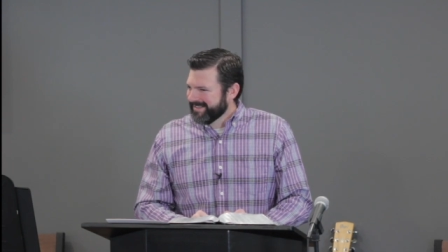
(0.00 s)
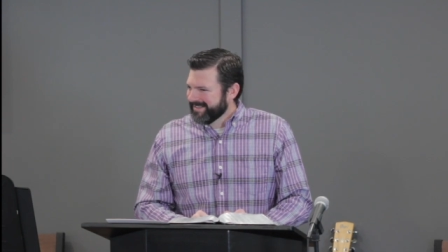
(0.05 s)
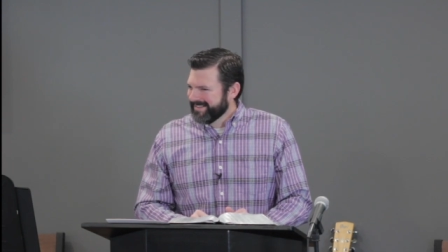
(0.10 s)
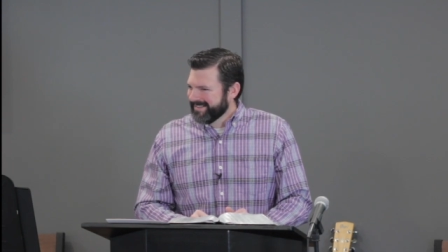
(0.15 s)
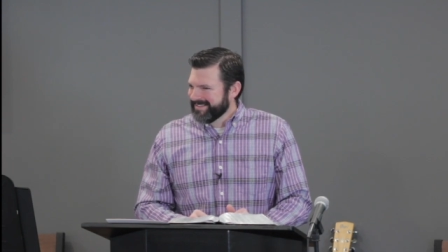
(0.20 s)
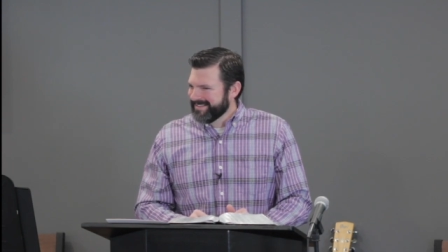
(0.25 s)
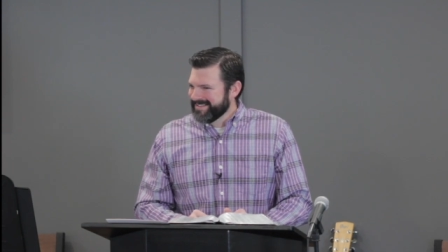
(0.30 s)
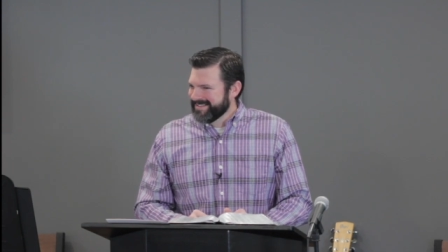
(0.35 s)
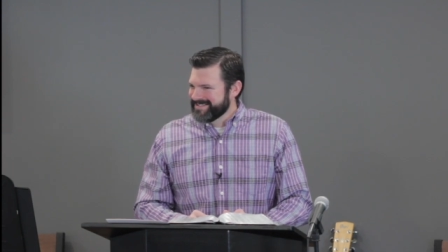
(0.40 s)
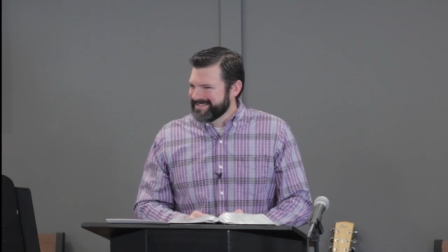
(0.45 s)

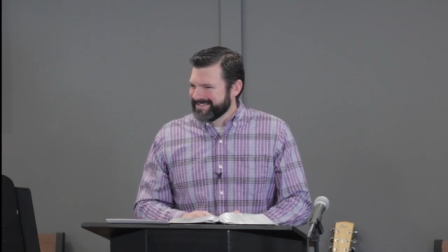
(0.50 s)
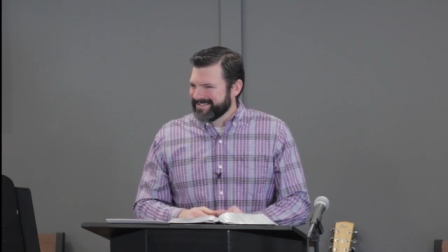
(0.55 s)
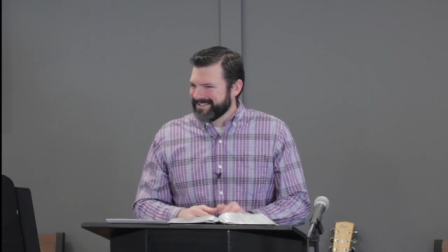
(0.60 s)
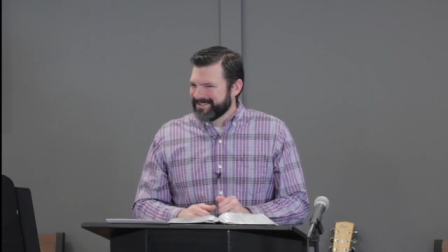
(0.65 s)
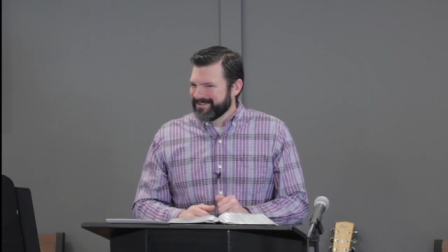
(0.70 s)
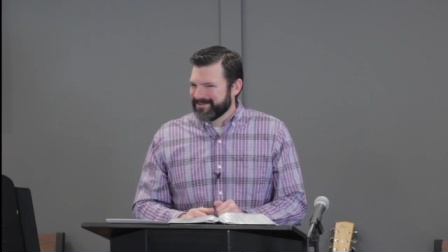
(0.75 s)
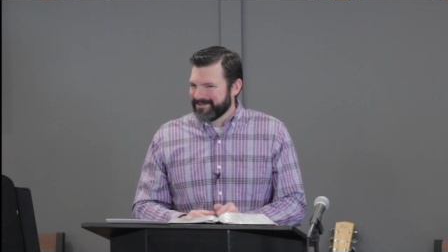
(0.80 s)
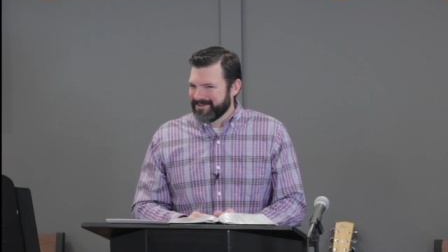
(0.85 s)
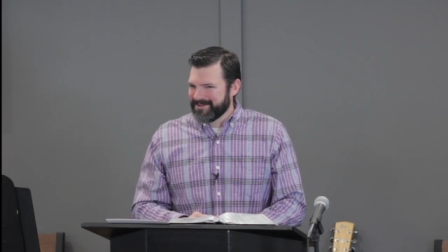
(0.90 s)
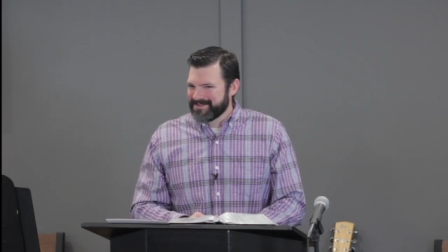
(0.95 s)
and then as I
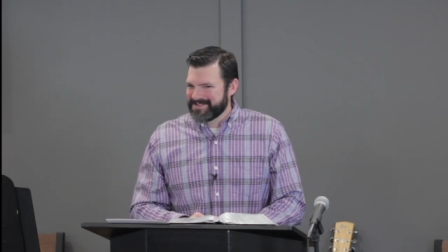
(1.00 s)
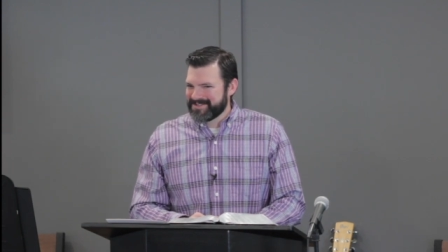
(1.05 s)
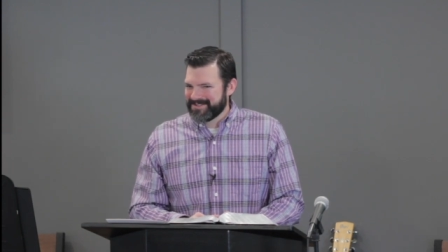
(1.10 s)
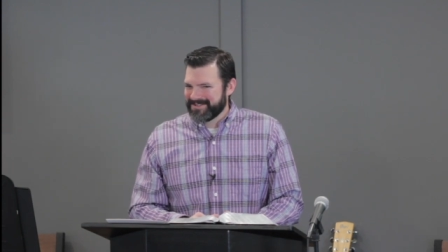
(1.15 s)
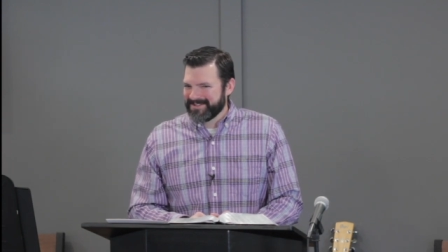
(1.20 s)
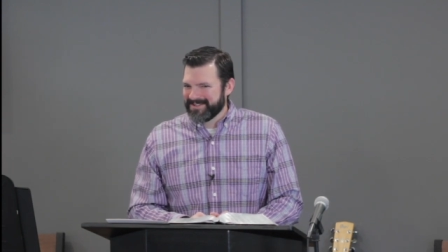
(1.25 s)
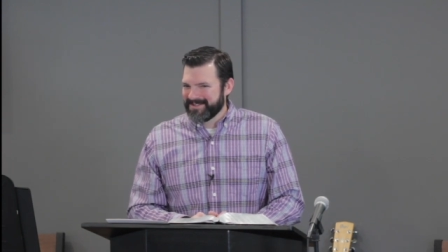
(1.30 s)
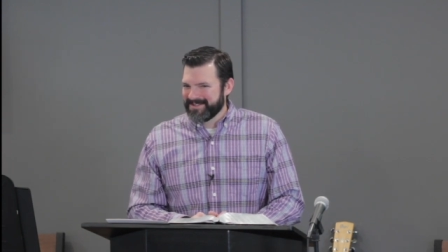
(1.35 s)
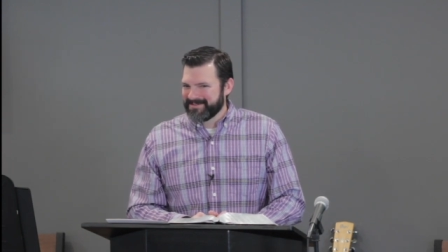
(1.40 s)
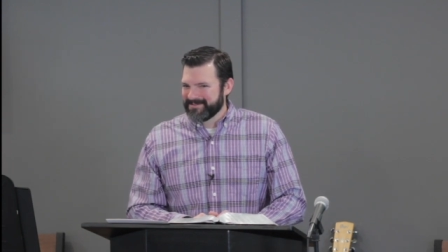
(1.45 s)
get
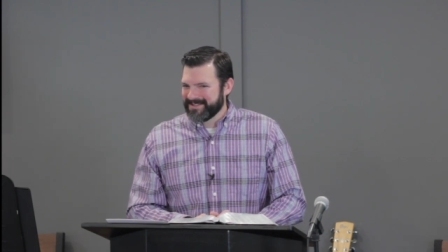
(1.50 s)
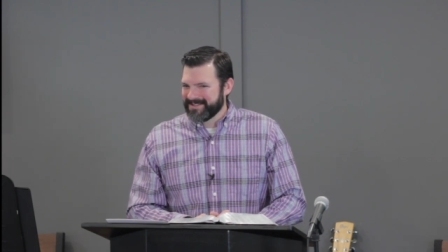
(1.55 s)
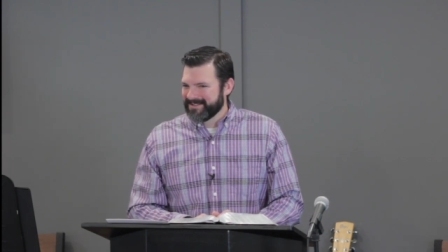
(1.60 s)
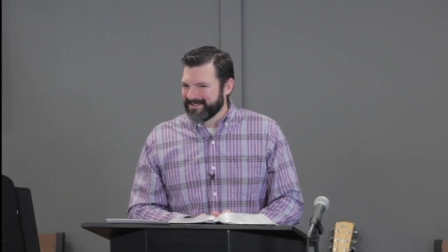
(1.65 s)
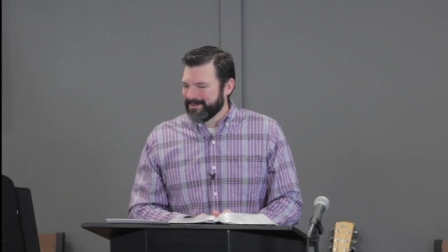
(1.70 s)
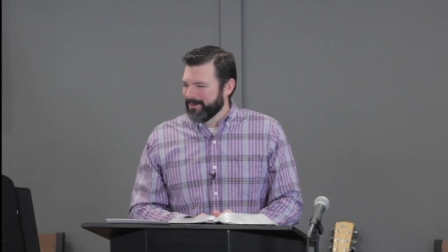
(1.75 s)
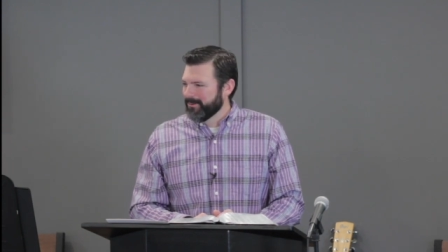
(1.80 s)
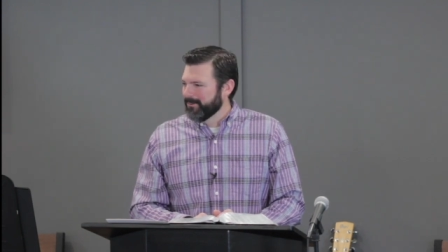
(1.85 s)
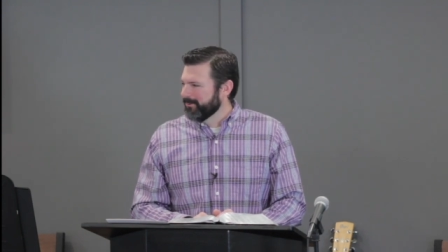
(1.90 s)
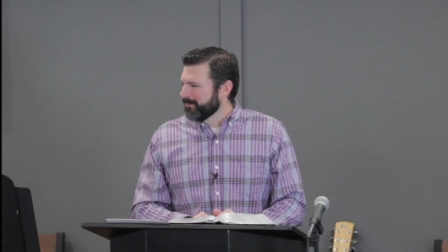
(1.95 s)
closer, I'm like,
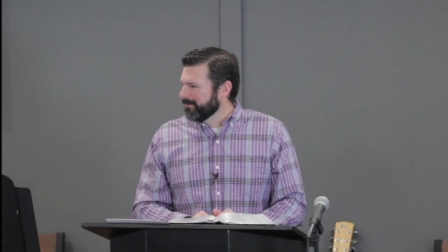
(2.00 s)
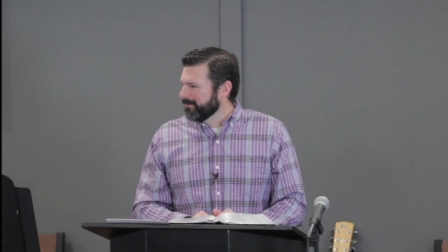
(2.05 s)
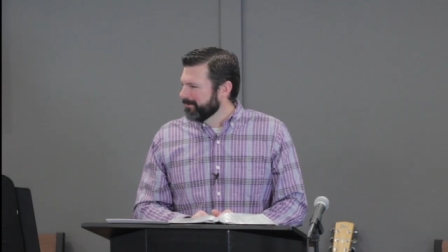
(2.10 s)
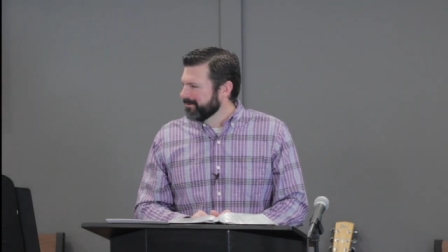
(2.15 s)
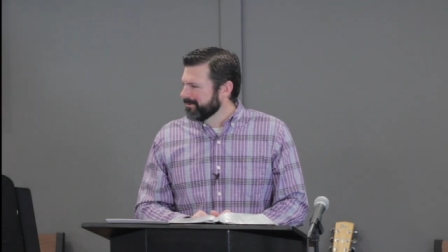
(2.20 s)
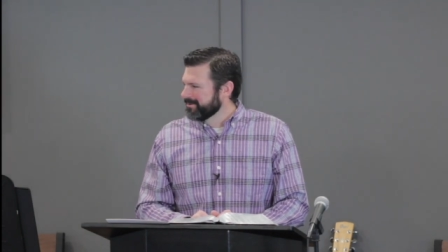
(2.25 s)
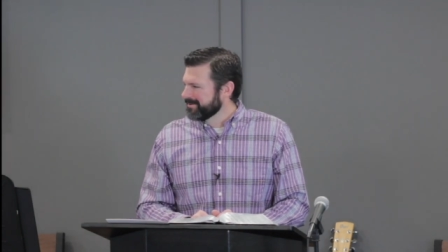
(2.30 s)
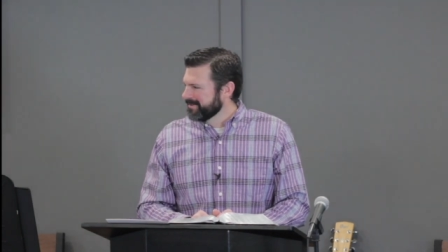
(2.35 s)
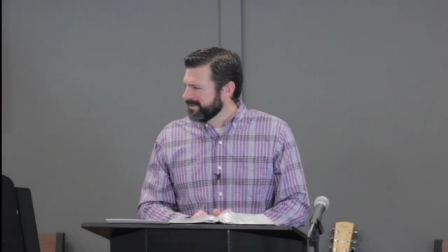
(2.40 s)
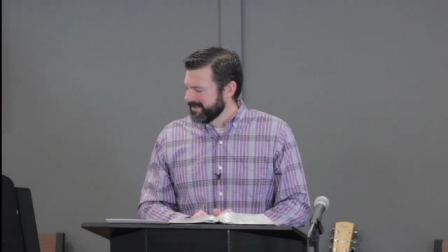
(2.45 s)
oh,
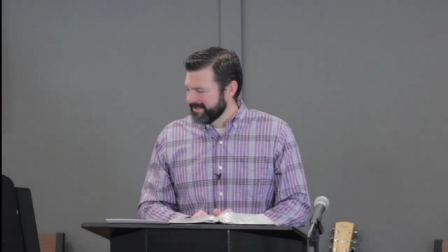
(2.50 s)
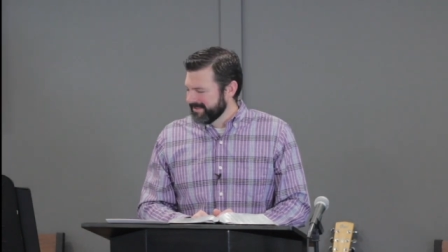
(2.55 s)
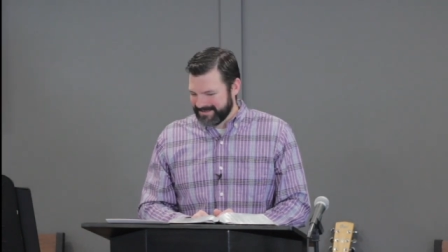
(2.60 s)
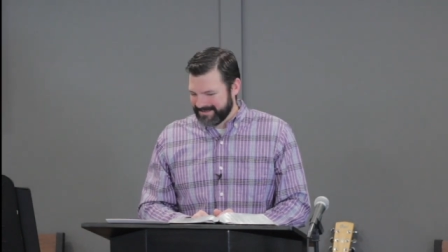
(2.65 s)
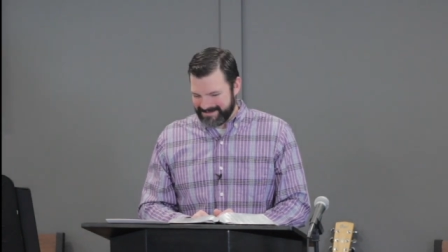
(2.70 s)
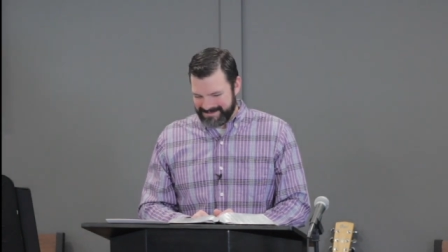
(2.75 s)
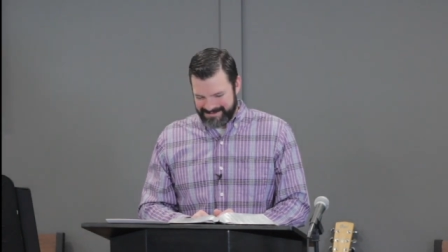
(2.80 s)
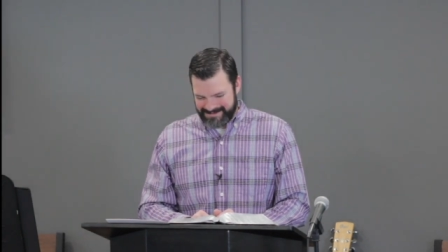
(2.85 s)
uh,